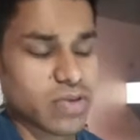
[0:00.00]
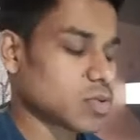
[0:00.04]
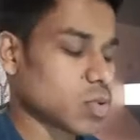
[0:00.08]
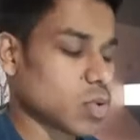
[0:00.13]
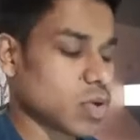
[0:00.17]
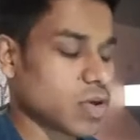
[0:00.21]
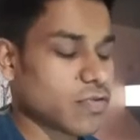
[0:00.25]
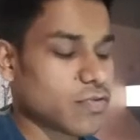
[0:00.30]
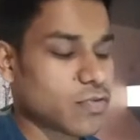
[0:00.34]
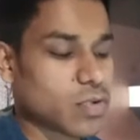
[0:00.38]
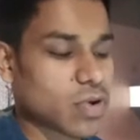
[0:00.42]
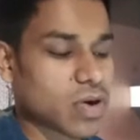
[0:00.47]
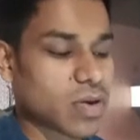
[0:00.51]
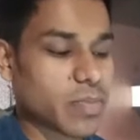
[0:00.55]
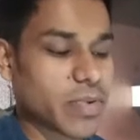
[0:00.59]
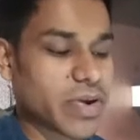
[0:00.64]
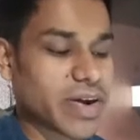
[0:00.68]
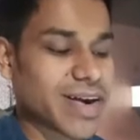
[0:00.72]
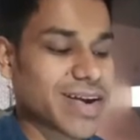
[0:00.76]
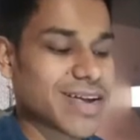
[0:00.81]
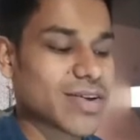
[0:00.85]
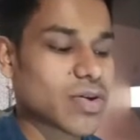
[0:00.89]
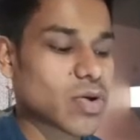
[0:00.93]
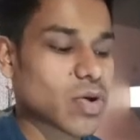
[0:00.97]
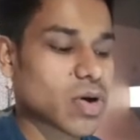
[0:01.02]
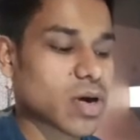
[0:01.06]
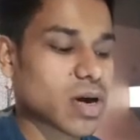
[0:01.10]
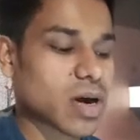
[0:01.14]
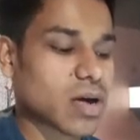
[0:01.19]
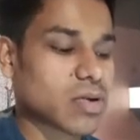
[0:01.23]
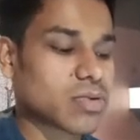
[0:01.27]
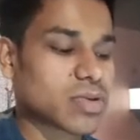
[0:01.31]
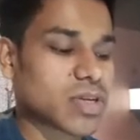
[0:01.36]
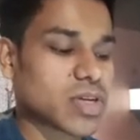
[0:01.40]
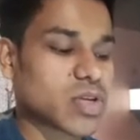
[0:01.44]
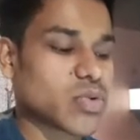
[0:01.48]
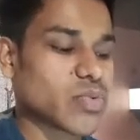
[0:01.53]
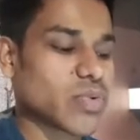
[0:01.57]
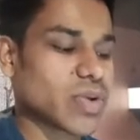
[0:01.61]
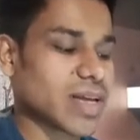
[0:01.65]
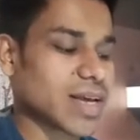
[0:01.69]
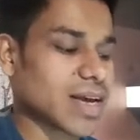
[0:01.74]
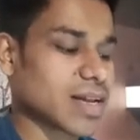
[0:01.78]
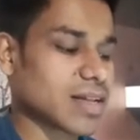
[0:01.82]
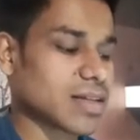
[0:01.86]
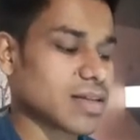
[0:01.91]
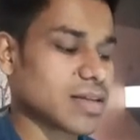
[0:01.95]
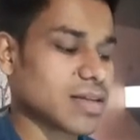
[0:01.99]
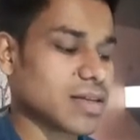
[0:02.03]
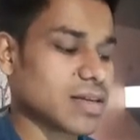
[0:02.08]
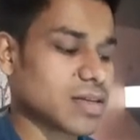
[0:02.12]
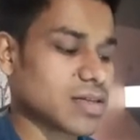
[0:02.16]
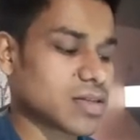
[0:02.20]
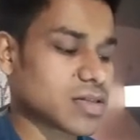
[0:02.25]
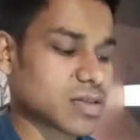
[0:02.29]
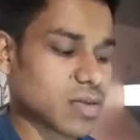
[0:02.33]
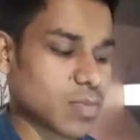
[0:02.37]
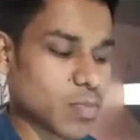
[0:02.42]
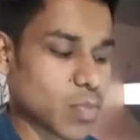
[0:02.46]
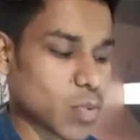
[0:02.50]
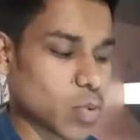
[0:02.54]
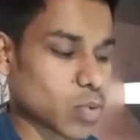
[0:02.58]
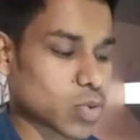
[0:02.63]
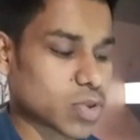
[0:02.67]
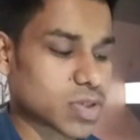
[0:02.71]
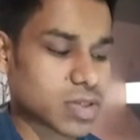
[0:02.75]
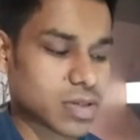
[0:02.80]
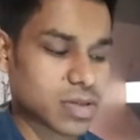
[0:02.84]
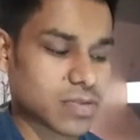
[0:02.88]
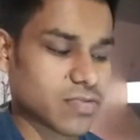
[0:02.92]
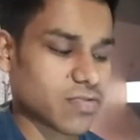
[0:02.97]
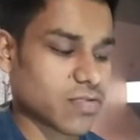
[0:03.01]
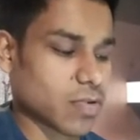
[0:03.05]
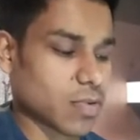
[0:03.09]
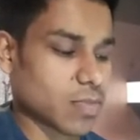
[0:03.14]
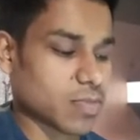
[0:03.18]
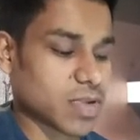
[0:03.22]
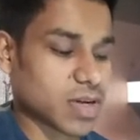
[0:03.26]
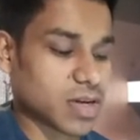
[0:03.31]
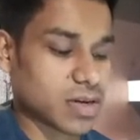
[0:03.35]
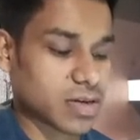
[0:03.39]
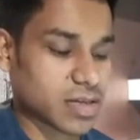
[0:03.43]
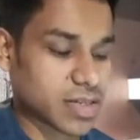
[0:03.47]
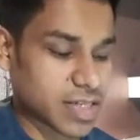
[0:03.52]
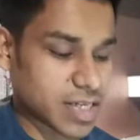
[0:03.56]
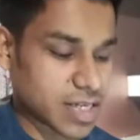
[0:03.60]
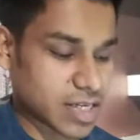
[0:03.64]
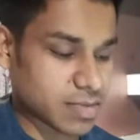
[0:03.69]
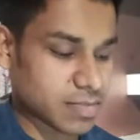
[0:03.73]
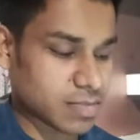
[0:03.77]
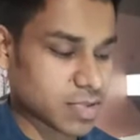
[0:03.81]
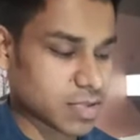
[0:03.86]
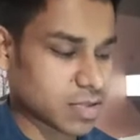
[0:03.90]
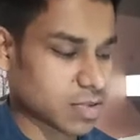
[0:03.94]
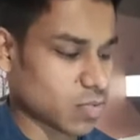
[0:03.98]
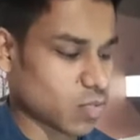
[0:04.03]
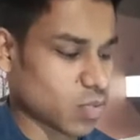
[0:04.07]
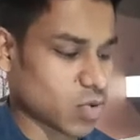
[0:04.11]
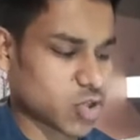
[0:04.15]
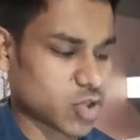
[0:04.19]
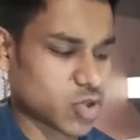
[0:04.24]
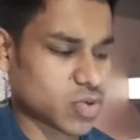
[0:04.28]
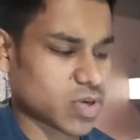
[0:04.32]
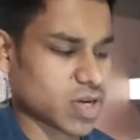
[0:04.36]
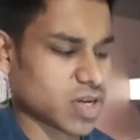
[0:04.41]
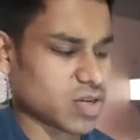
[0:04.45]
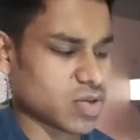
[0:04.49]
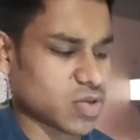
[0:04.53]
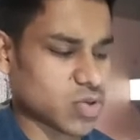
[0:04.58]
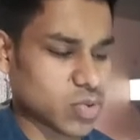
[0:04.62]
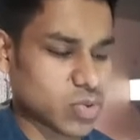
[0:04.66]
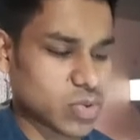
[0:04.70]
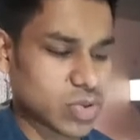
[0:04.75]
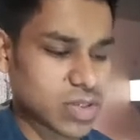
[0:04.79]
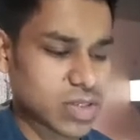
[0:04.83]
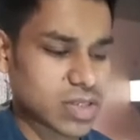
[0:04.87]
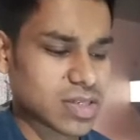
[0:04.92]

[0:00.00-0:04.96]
so if you are upgrading your account then you will get these supports from the teams which you can use